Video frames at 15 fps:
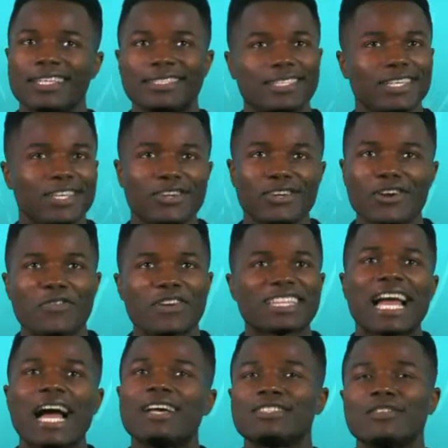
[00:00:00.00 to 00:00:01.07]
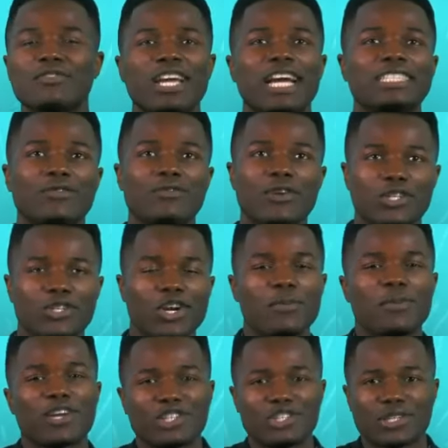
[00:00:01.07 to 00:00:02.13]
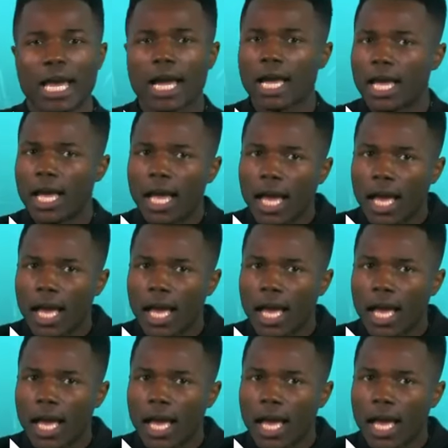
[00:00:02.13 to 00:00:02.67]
I, I see you, over a thousand of you guys have rejoined because you're like,